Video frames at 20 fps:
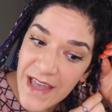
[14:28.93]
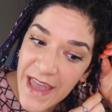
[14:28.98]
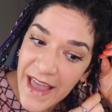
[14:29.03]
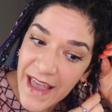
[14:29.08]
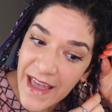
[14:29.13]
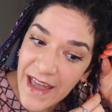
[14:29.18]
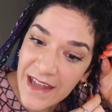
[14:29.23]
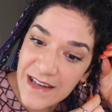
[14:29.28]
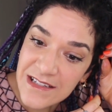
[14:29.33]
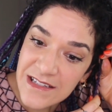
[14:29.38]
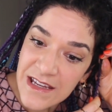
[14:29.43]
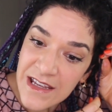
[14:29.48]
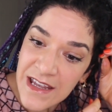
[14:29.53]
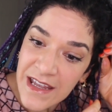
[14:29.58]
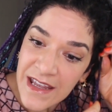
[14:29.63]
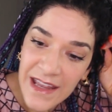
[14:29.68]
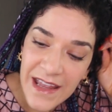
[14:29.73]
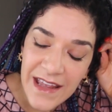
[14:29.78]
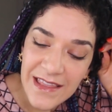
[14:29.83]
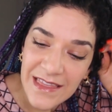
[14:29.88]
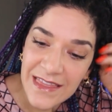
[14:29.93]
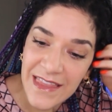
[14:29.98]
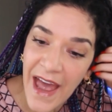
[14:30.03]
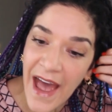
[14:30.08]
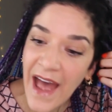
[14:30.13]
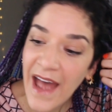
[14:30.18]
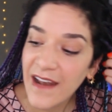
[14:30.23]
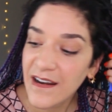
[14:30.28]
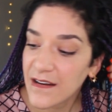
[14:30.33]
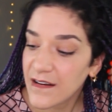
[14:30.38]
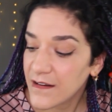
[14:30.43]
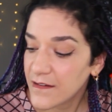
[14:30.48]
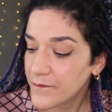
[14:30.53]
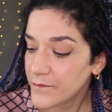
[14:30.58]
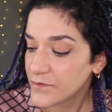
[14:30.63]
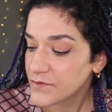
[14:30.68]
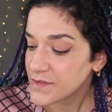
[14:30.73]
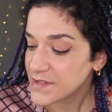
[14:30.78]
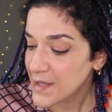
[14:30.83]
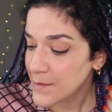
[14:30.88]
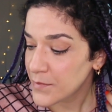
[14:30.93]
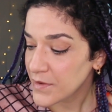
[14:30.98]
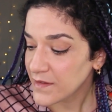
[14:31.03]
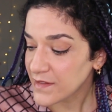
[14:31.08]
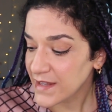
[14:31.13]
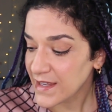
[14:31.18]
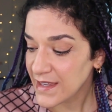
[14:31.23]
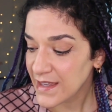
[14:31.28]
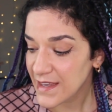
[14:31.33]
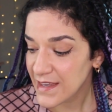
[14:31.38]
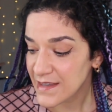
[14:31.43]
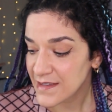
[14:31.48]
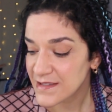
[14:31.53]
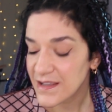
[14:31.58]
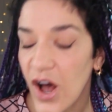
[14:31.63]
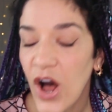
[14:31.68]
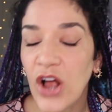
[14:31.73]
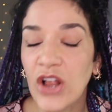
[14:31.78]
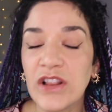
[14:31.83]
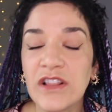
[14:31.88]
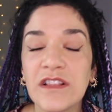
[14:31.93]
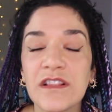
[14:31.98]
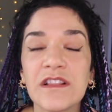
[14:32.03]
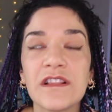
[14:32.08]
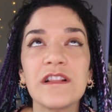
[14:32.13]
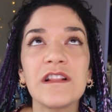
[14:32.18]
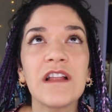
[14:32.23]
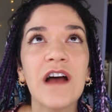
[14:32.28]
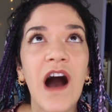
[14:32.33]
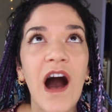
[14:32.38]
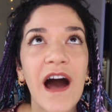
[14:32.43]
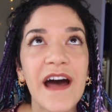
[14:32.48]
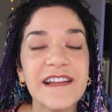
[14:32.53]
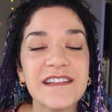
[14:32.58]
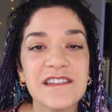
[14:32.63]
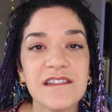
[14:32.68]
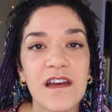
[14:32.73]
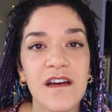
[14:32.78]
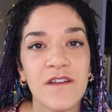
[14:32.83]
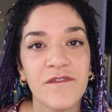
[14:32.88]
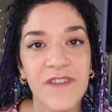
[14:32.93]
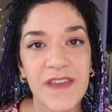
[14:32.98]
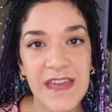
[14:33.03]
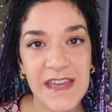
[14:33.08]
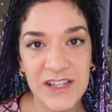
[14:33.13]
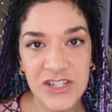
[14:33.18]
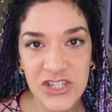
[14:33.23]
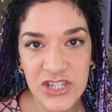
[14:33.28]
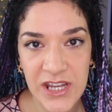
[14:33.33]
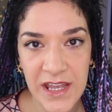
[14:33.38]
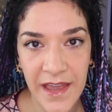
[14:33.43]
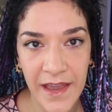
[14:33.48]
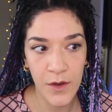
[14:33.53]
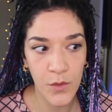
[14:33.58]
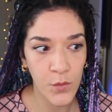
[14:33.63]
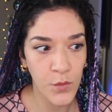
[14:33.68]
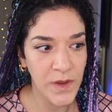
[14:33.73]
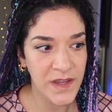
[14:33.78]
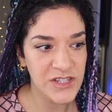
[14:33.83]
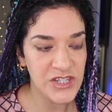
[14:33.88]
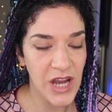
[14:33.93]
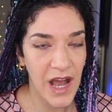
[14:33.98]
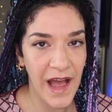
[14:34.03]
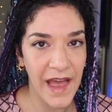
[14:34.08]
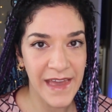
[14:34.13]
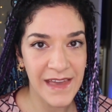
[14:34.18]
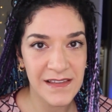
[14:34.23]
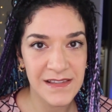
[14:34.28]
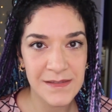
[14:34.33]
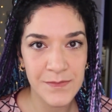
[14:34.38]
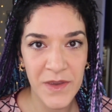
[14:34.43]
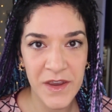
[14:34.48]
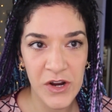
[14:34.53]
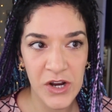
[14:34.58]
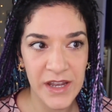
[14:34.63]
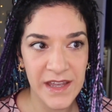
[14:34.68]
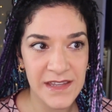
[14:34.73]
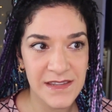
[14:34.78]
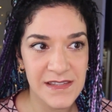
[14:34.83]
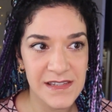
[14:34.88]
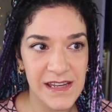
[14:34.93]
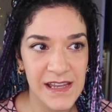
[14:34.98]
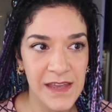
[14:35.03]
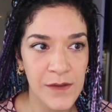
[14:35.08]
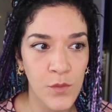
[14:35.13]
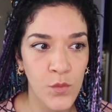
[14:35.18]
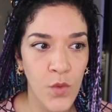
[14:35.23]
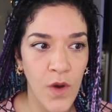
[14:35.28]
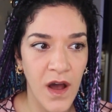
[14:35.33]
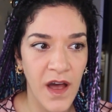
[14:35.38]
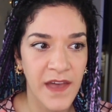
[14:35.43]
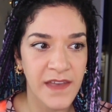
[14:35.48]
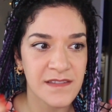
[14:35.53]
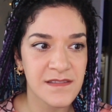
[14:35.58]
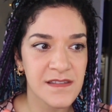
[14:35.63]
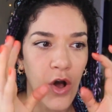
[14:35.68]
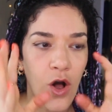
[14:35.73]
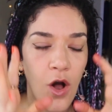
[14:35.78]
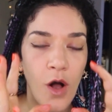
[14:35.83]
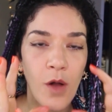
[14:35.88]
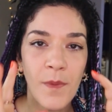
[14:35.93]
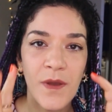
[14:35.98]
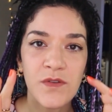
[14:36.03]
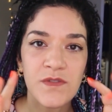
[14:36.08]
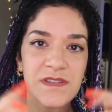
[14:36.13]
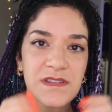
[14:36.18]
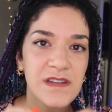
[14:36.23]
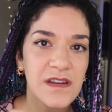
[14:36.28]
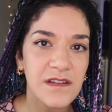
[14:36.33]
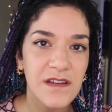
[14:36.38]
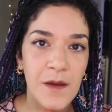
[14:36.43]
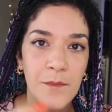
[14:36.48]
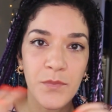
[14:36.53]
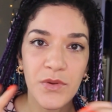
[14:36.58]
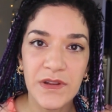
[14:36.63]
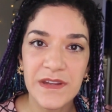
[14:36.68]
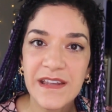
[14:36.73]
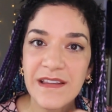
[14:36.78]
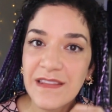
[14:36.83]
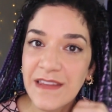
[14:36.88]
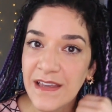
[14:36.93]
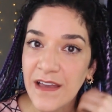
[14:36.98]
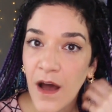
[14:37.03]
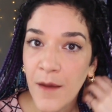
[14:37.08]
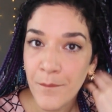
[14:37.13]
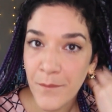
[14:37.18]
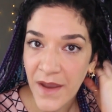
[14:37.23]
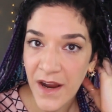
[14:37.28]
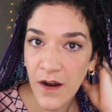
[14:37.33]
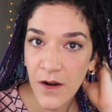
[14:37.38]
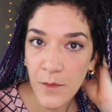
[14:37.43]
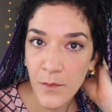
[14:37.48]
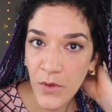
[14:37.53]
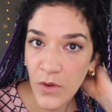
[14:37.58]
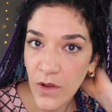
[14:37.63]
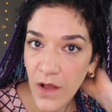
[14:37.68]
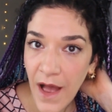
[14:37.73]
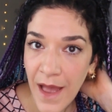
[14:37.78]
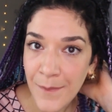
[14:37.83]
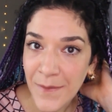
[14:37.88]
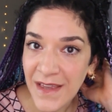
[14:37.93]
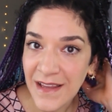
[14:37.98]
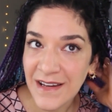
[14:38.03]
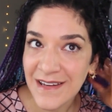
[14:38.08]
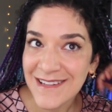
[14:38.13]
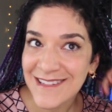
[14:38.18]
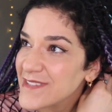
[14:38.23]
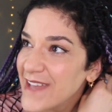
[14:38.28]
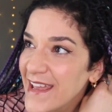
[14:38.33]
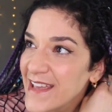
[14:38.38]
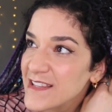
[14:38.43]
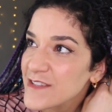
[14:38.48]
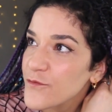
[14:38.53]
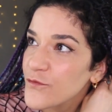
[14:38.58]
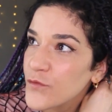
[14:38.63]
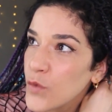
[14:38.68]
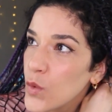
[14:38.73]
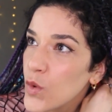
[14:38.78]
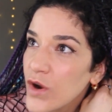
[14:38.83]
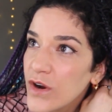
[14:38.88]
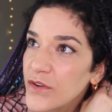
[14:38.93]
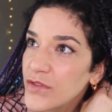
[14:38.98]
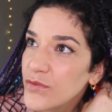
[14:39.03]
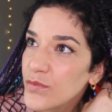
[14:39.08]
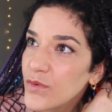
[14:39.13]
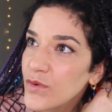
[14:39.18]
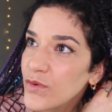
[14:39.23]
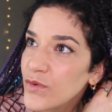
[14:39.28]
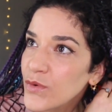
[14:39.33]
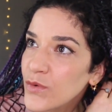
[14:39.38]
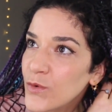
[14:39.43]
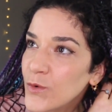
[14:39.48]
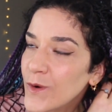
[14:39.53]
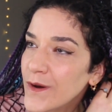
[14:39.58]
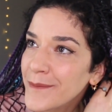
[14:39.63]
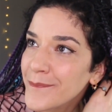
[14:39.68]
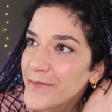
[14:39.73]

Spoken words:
And that typically is a lot of itching, which I experienced. It was almost completely unbearable. Days 4 through